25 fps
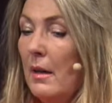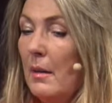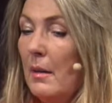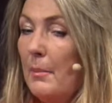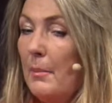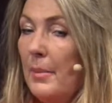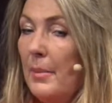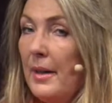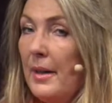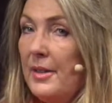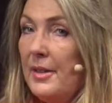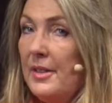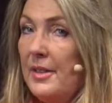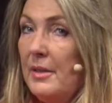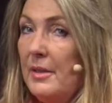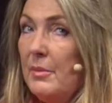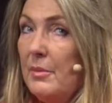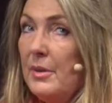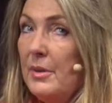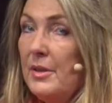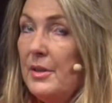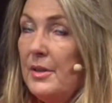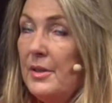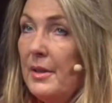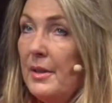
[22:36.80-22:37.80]
But it
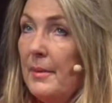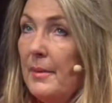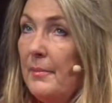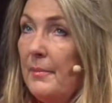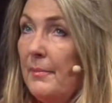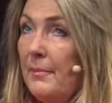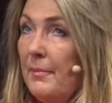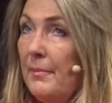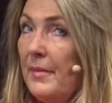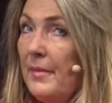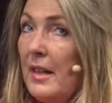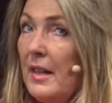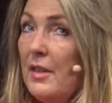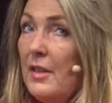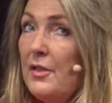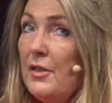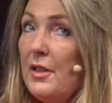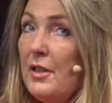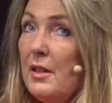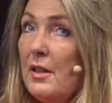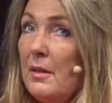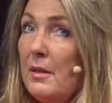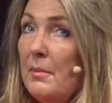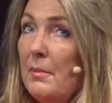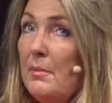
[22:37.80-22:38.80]
was
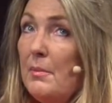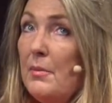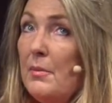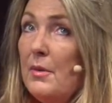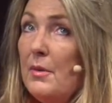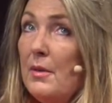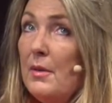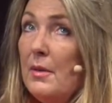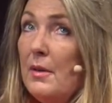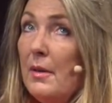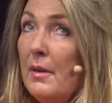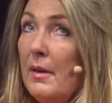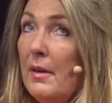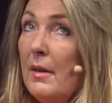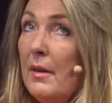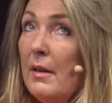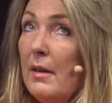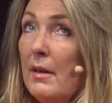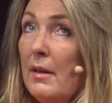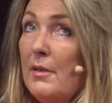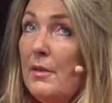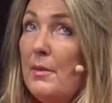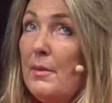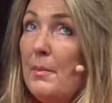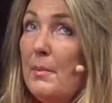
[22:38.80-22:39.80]
the
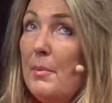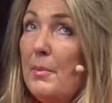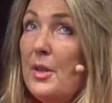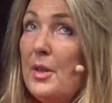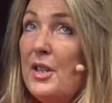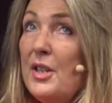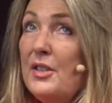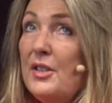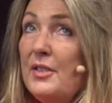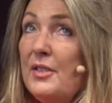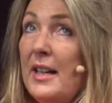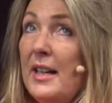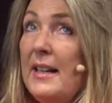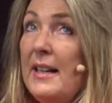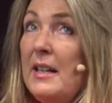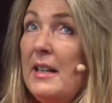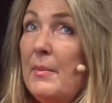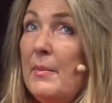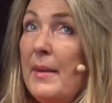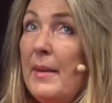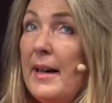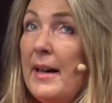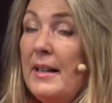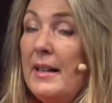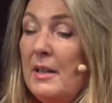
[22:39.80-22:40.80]
Daily
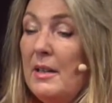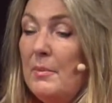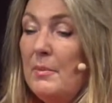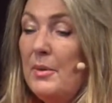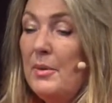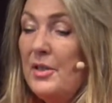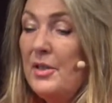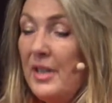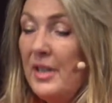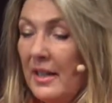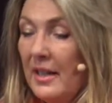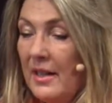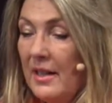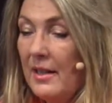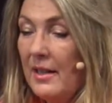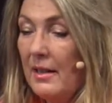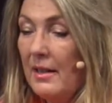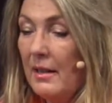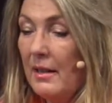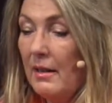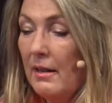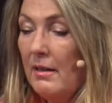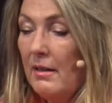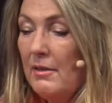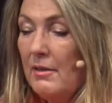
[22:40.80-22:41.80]
Mail in
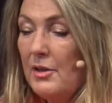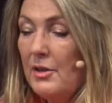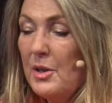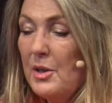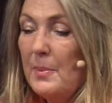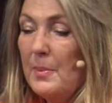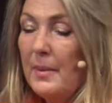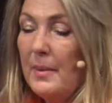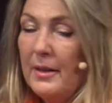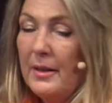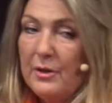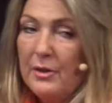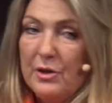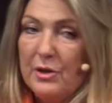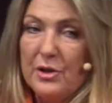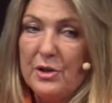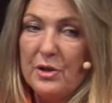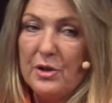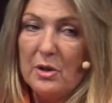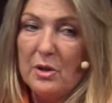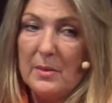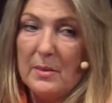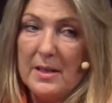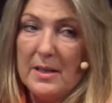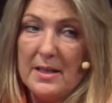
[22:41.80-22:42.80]
particular spun
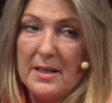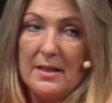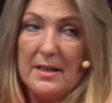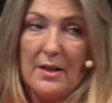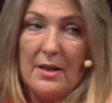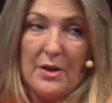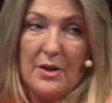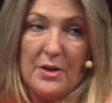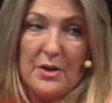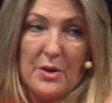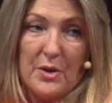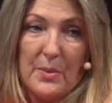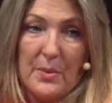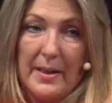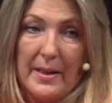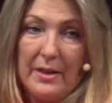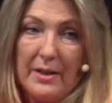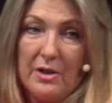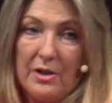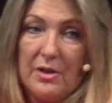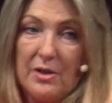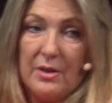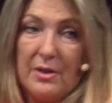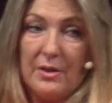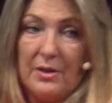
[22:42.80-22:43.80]
stories in other
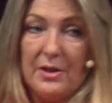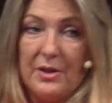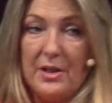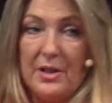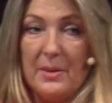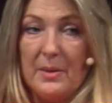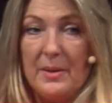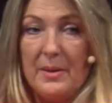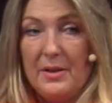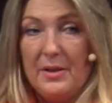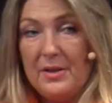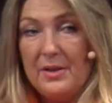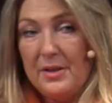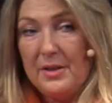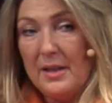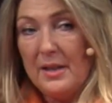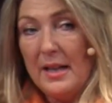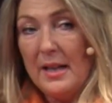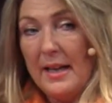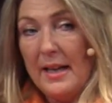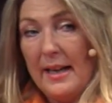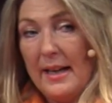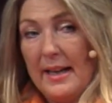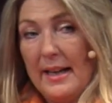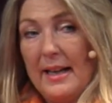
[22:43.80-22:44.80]
directions. So it's
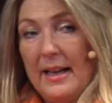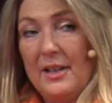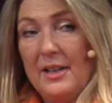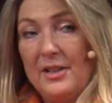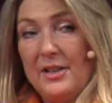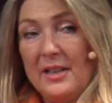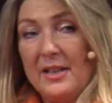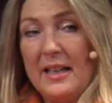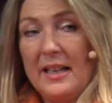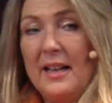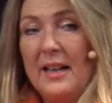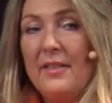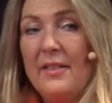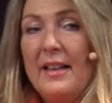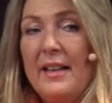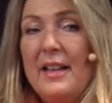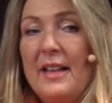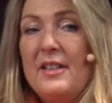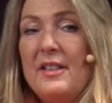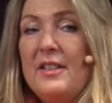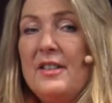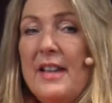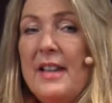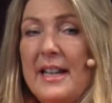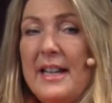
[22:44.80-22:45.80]
again
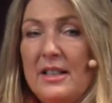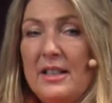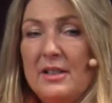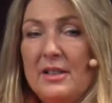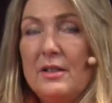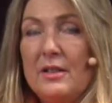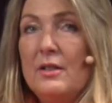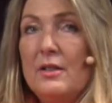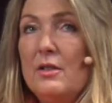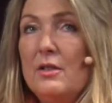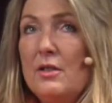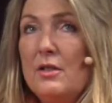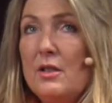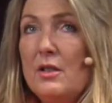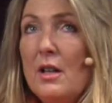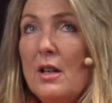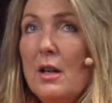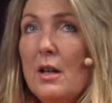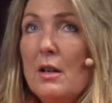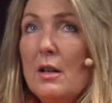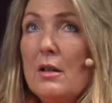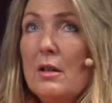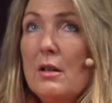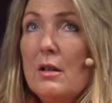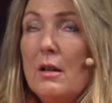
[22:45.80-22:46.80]
that nascent
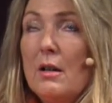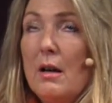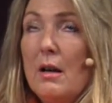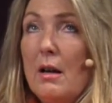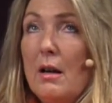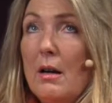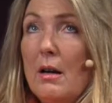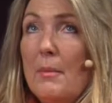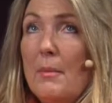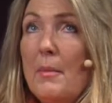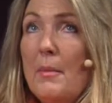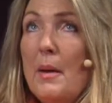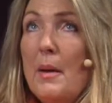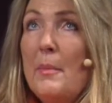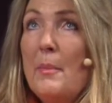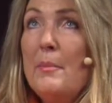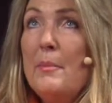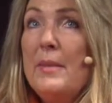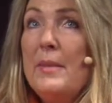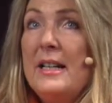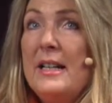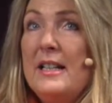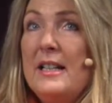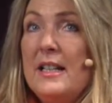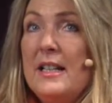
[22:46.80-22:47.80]

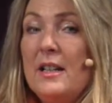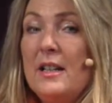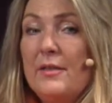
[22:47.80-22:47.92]
media